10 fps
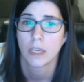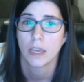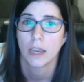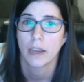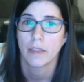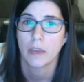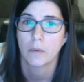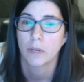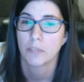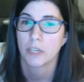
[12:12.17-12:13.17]
And then
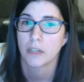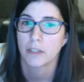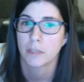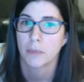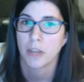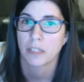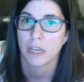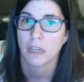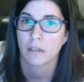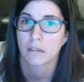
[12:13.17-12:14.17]
when I'm done
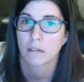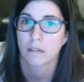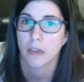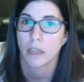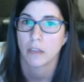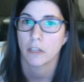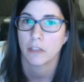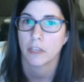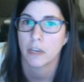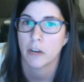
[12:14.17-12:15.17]
customizing, I can
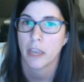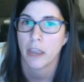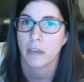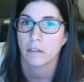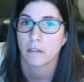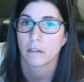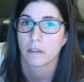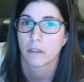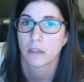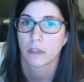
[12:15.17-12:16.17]
click the gear again,
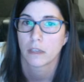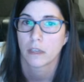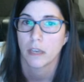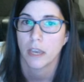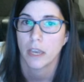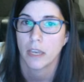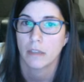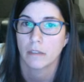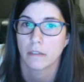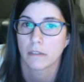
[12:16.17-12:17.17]

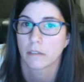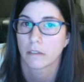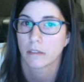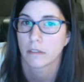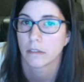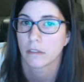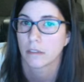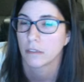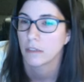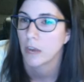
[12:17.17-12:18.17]
and
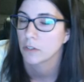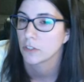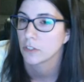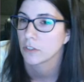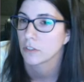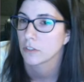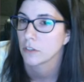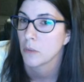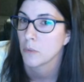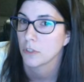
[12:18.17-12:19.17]
now it's just
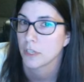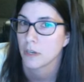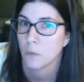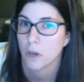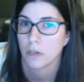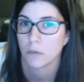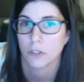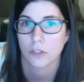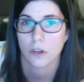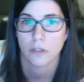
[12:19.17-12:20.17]
the numbers that I wanted,
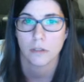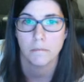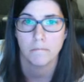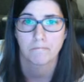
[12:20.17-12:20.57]
which is awesome.